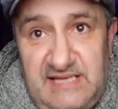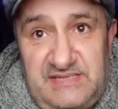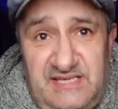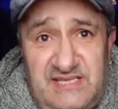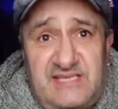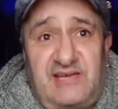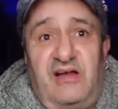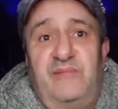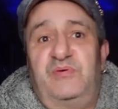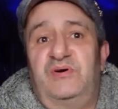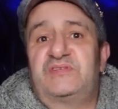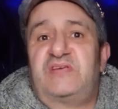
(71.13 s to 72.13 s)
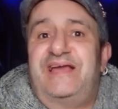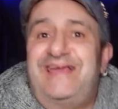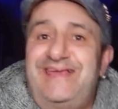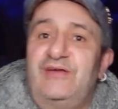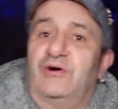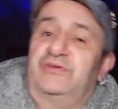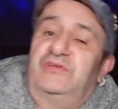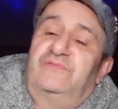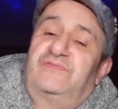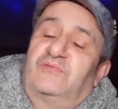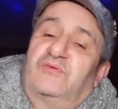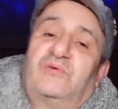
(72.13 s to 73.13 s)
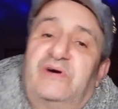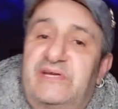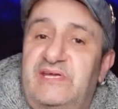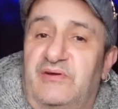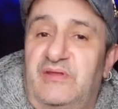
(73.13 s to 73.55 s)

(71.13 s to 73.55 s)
This guy puts heat on you from the word go.